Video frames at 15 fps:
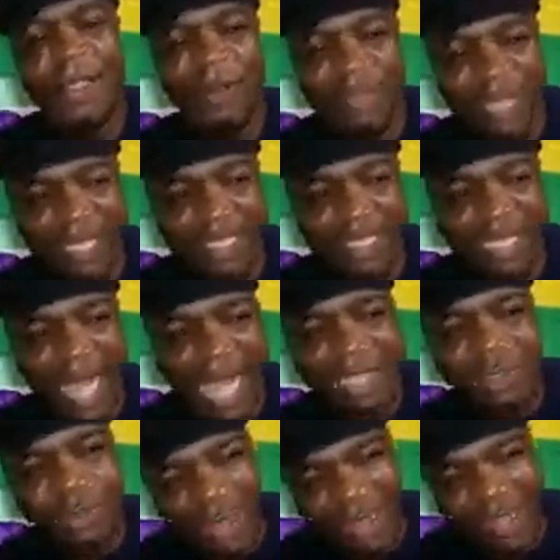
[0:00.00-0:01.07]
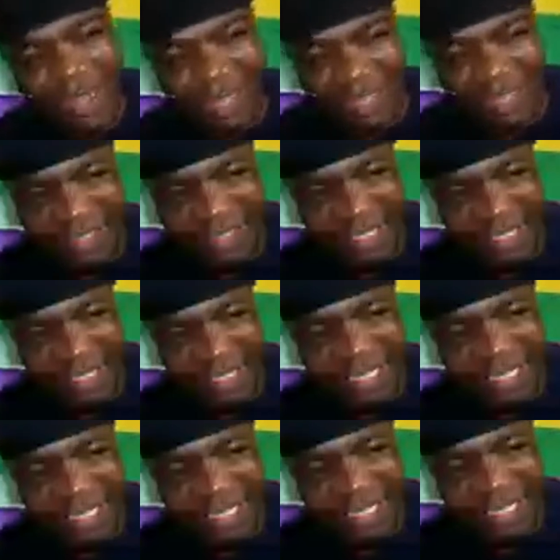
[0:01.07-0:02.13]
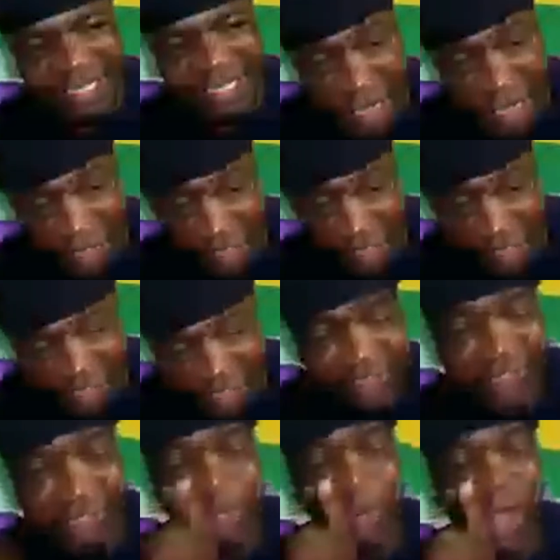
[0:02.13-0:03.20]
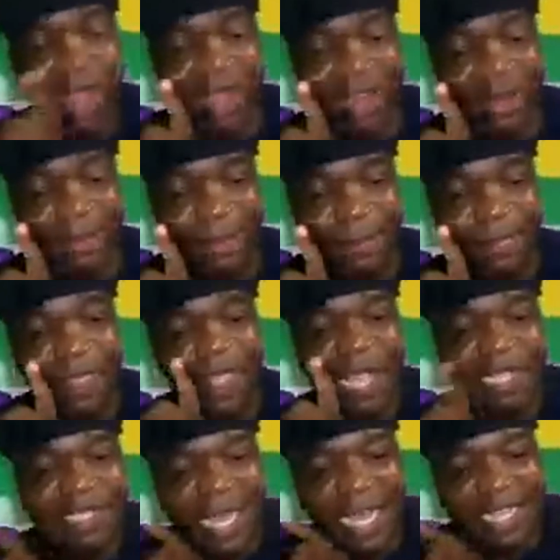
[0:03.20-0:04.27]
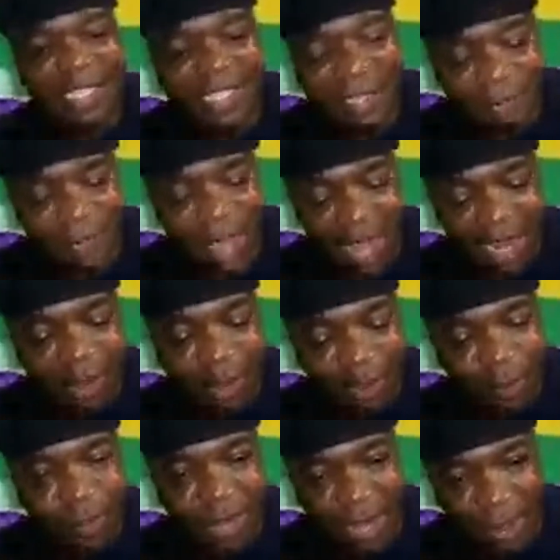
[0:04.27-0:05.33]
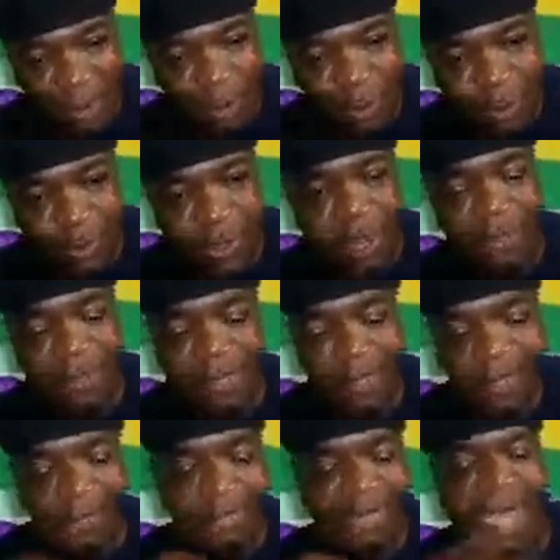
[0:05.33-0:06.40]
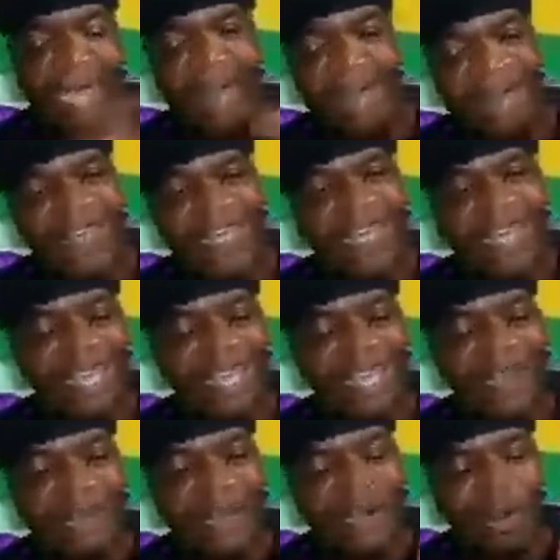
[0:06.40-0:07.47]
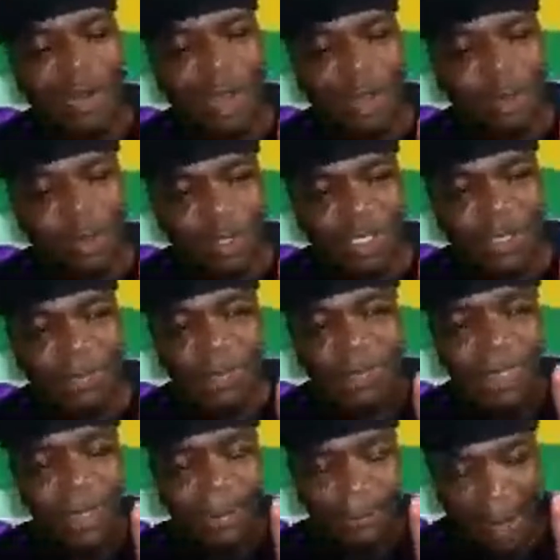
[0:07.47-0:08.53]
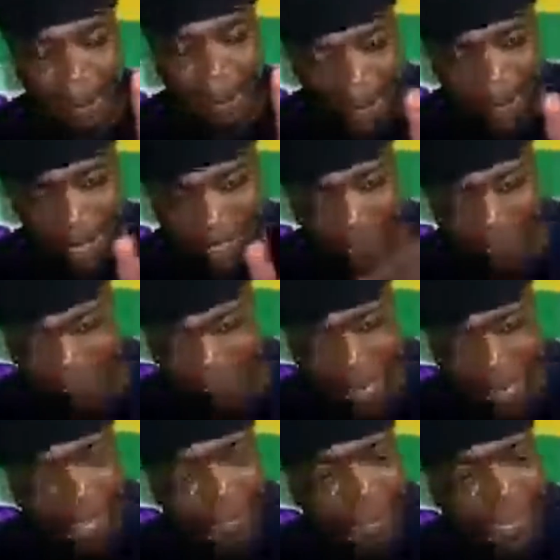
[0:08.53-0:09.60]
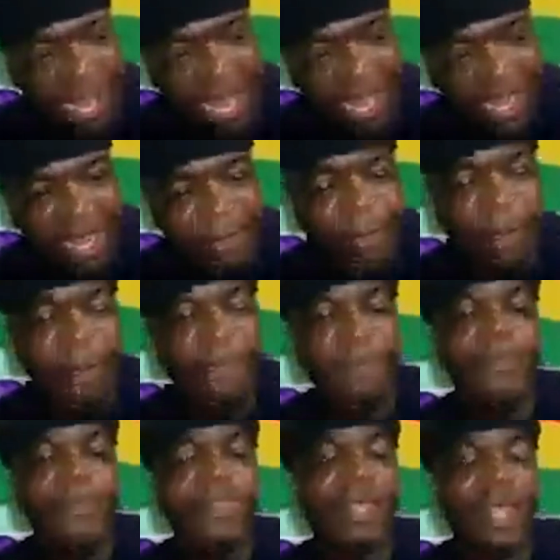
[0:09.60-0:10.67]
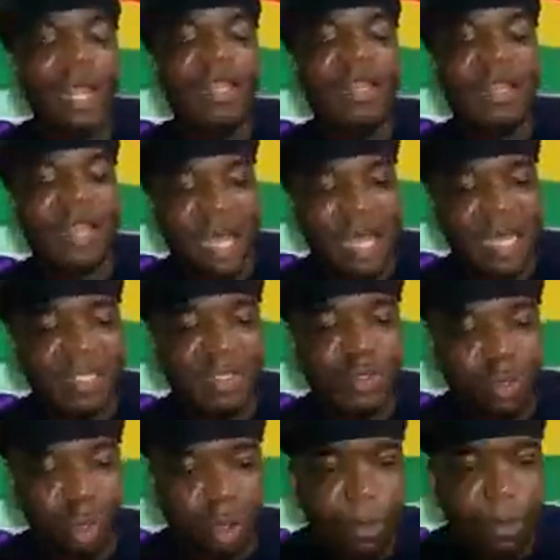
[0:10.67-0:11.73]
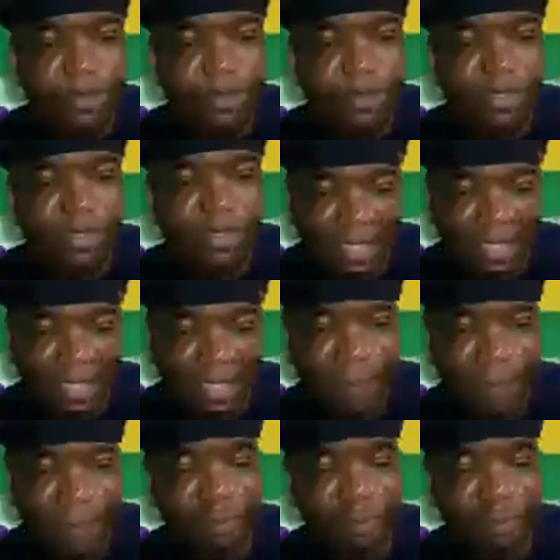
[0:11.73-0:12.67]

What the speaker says: these guys, what they did, team won. Saka team yana Kupe na Mwonzora vakaverenga vakaona kuti members of parliament aripo, can they stop this bill